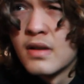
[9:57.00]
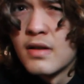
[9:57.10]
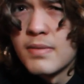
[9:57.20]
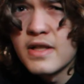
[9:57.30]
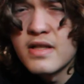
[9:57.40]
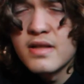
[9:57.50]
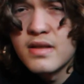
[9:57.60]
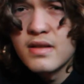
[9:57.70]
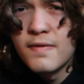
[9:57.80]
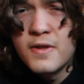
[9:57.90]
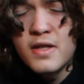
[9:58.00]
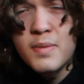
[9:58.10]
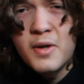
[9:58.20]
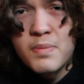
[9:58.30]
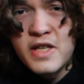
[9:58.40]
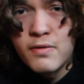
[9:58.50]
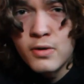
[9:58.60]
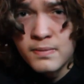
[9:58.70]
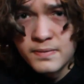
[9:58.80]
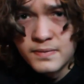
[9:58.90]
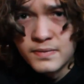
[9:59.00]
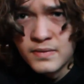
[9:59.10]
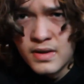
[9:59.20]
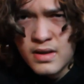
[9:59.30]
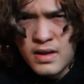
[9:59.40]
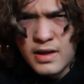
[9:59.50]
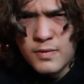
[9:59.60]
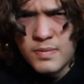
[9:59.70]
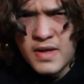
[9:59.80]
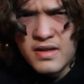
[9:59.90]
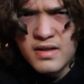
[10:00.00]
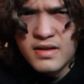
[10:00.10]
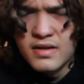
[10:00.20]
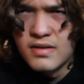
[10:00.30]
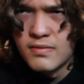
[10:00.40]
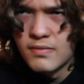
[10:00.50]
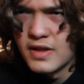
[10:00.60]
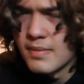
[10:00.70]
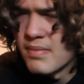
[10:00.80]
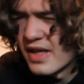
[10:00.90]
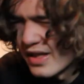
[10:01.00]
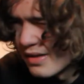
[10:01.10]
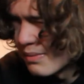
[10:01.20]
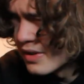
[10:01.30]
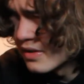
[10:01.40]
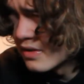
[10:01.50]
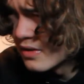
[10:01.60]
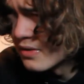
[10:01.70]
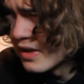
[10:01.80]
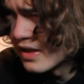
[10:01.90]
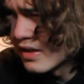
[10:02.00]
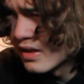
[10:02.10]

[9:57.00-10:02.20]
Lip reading: Because if you think about a beaver, it was made to well, not made, but to like,